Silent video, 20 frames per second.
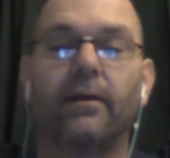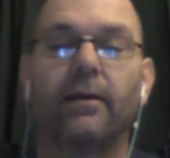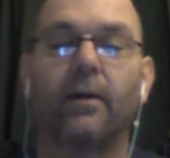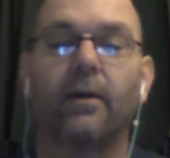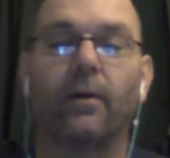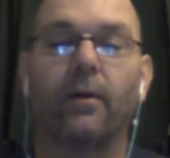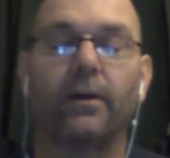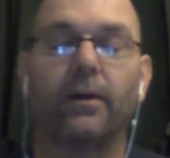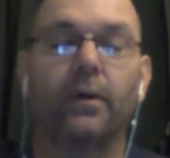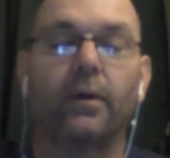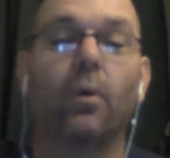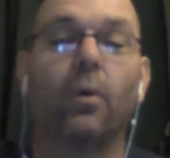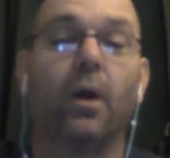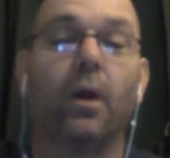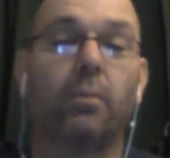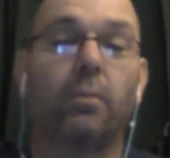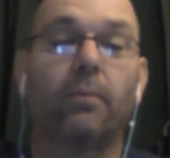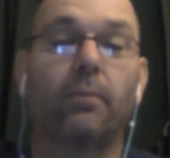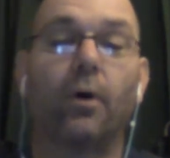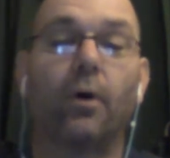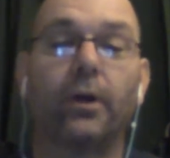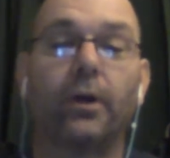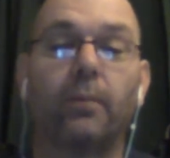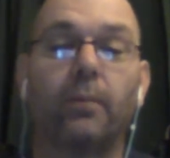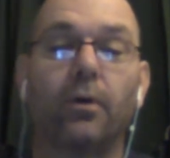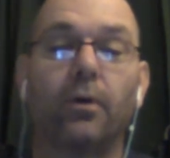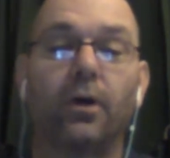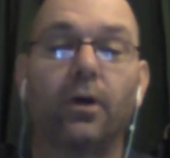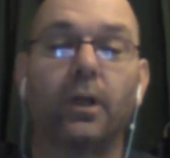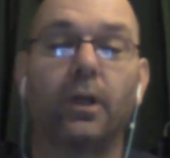You want to promote your
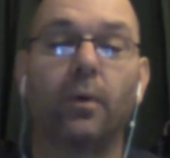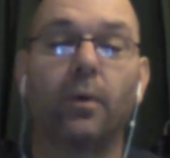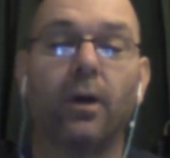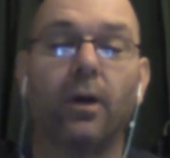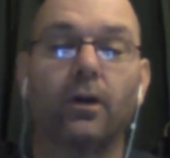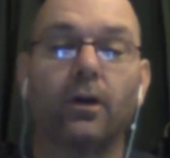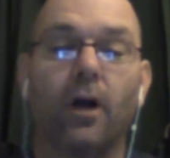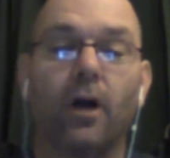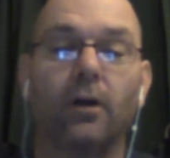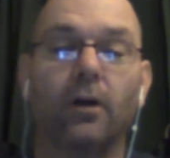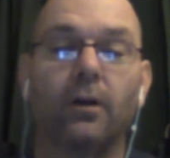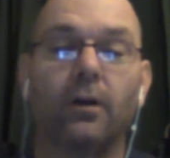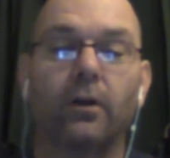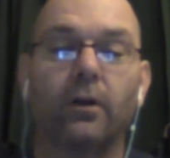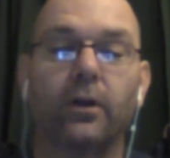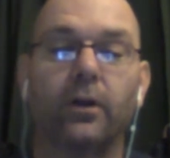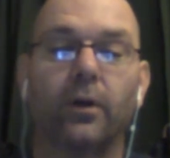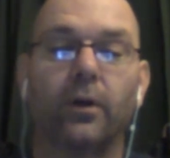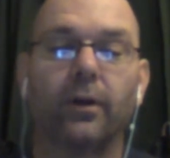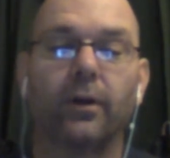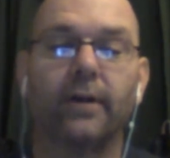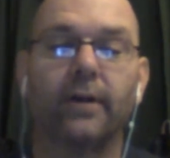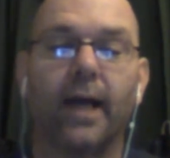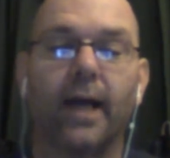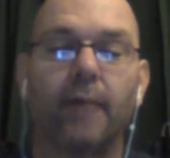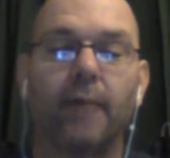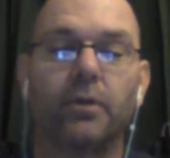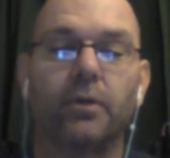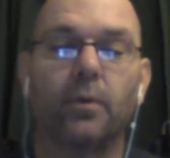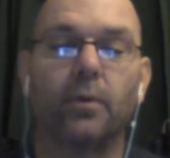book. You want to talk to the New York
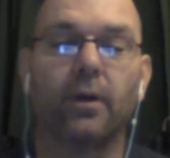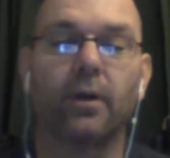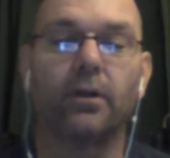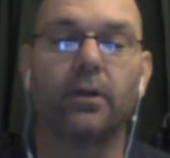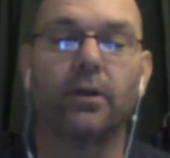Times. You want to talk